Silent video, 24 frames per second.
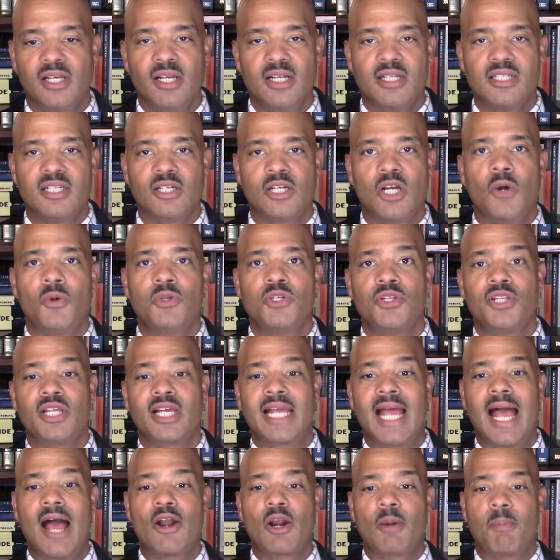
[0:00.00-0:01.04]
to go to the
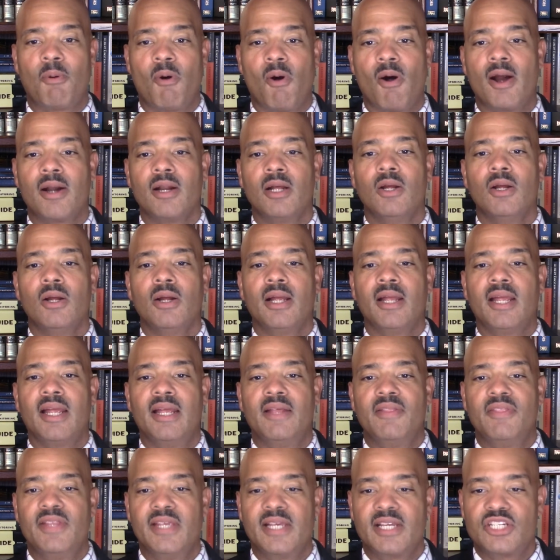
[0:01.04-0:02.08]
counterpart
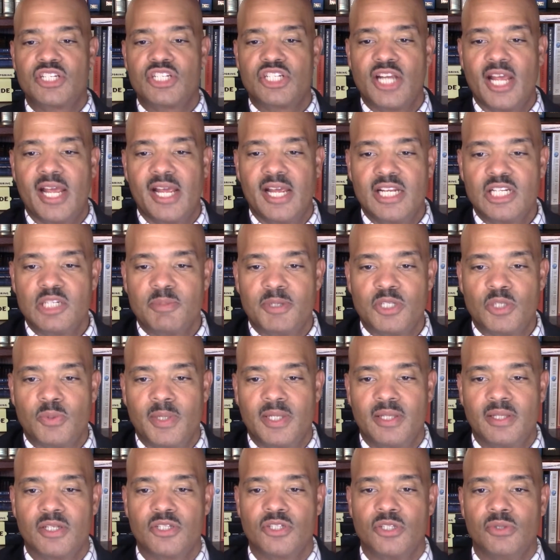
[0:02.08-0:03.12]
in the exchange
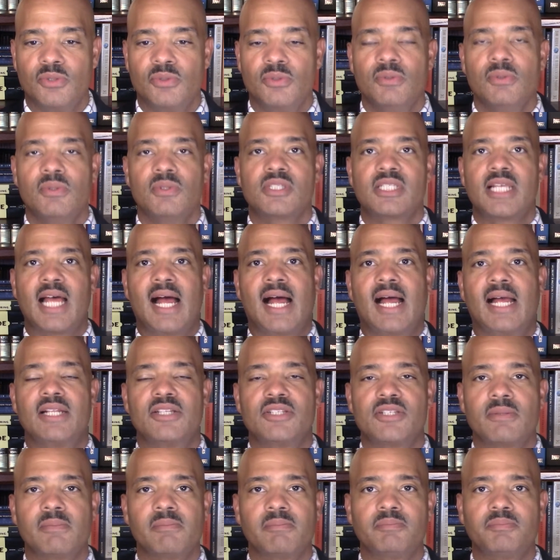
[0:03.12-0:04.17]
between the two
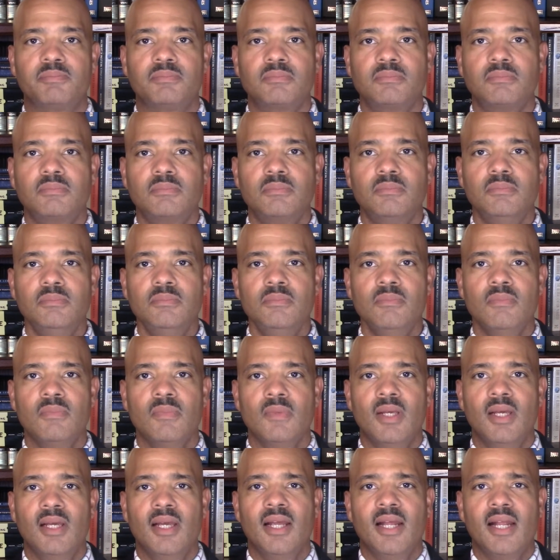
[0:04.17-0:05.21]
sides.
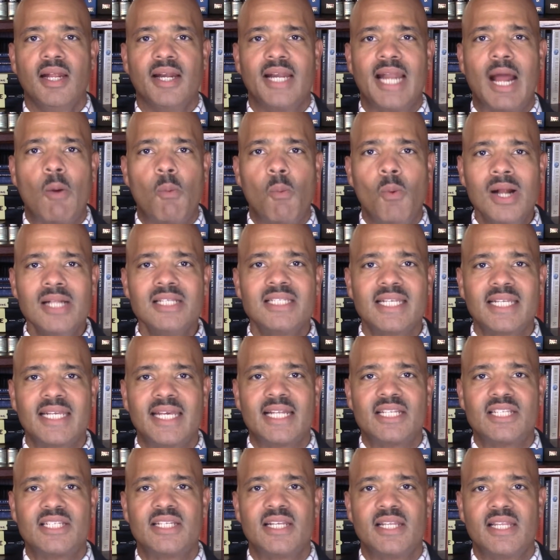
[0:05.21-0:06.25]
Now, once it
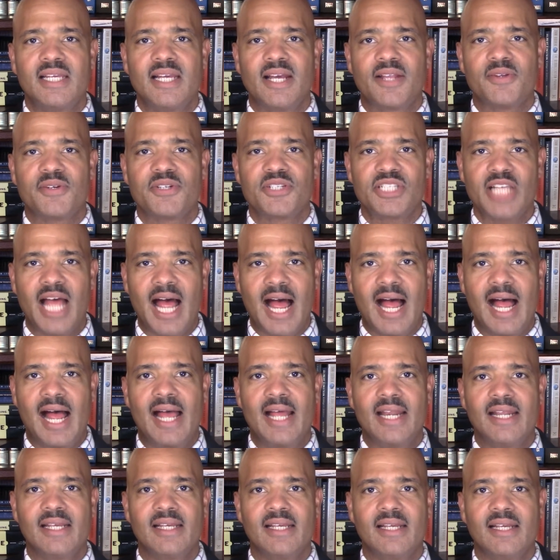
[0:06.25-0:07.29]
gets to the other
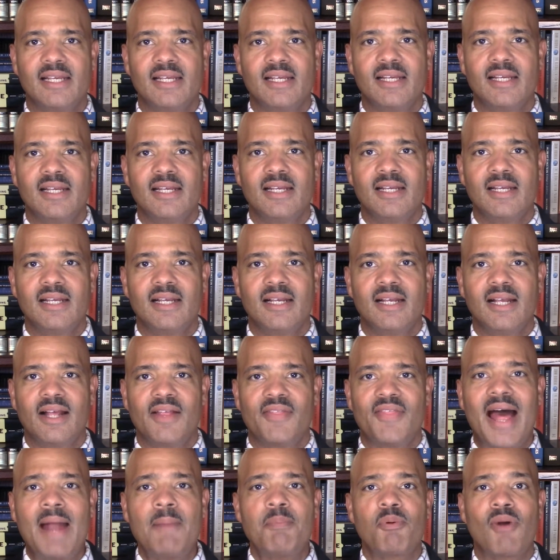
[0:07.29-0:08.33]
side,
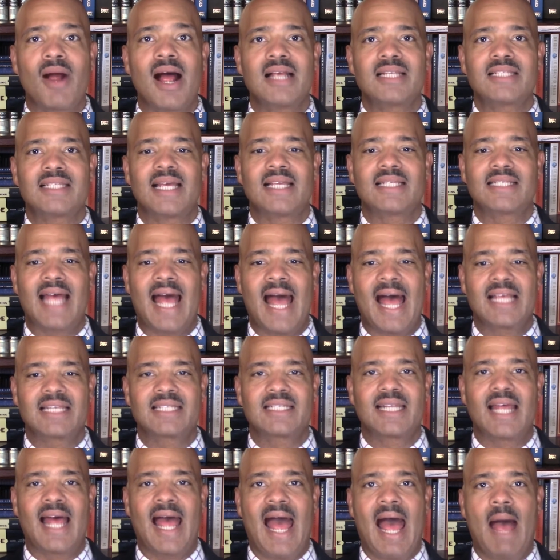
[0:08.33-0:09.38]
that process has
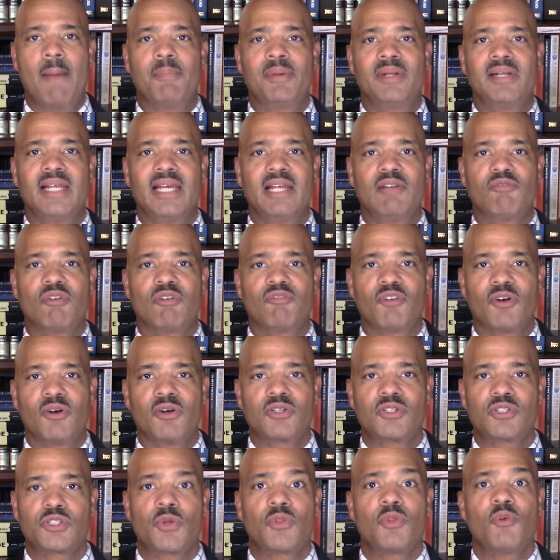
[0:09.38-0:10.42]
to happen in
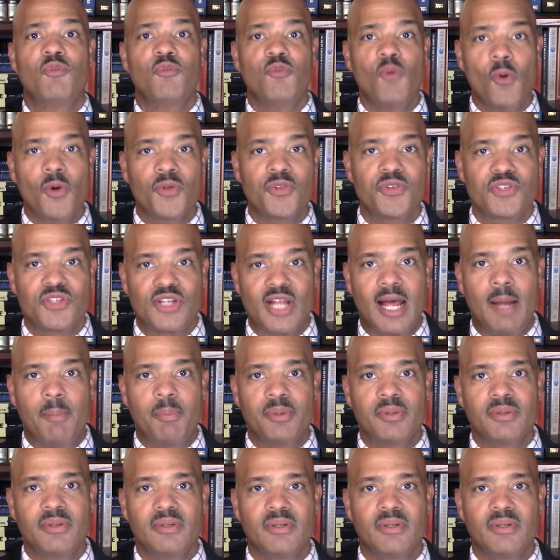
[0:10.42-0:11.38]
reverse. So the fourth step